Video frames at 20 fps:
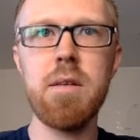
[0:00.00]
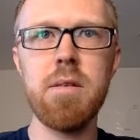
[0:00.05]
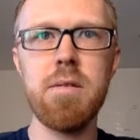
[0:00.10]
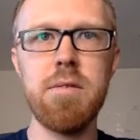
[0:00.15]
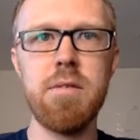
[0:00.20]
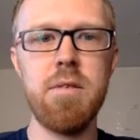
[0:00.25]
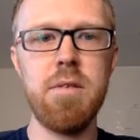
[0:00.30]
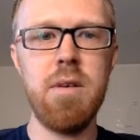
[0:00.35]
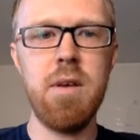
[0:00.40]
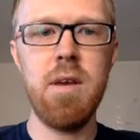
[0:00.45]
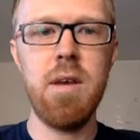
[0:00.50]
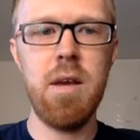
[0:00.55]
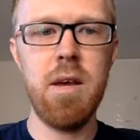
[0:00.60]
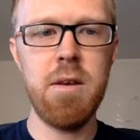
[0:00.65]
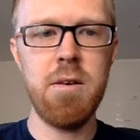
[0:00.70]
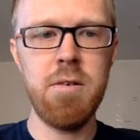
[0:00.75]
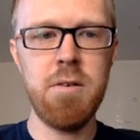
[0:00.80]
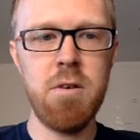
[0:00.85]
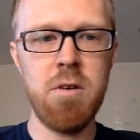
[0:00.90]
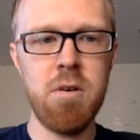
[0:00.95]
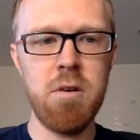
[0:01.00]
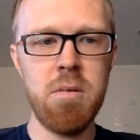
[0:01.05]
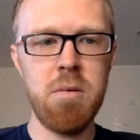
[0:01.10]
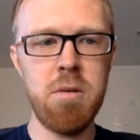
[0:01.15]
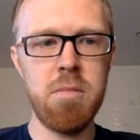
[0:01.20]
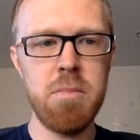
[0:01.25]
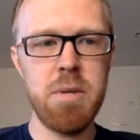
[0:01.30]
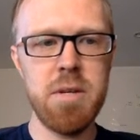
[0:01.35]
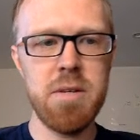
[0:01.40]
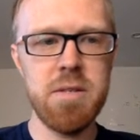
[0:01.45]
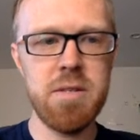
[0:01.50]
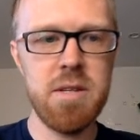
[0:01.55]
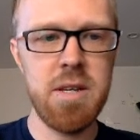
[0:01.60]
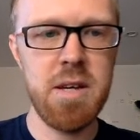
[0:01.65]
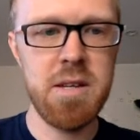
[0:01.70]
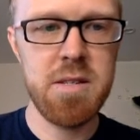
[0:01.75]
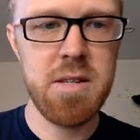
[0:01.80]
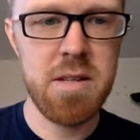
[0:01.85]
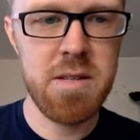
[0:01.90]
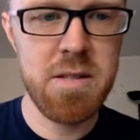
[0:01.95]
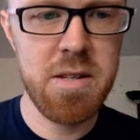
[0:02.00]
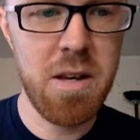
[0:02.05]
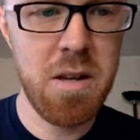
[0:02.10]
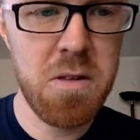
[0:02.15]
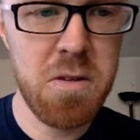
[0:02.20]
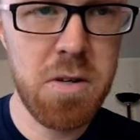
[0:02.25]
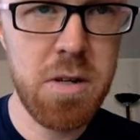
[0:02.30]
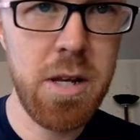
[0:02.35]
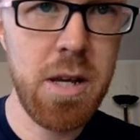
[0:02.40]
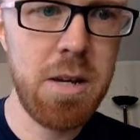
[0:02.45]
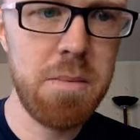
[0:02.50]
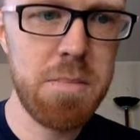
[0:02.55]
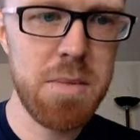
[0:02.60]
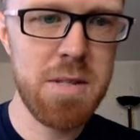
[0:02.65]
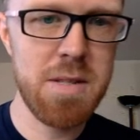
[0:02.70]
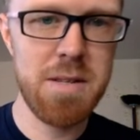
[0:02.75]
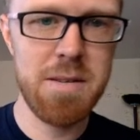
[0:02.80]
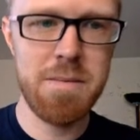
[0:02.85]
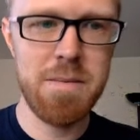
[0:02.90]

see, I don't know all my CSS color names.